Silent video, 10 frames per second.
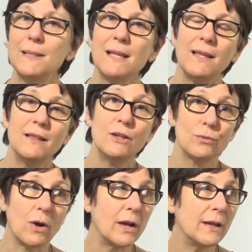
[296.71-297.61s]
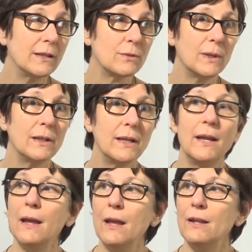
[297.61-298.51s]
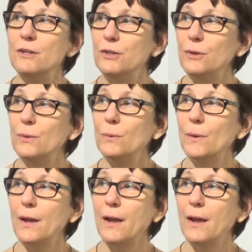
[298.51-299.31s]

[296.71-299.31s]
because I think the drawings really do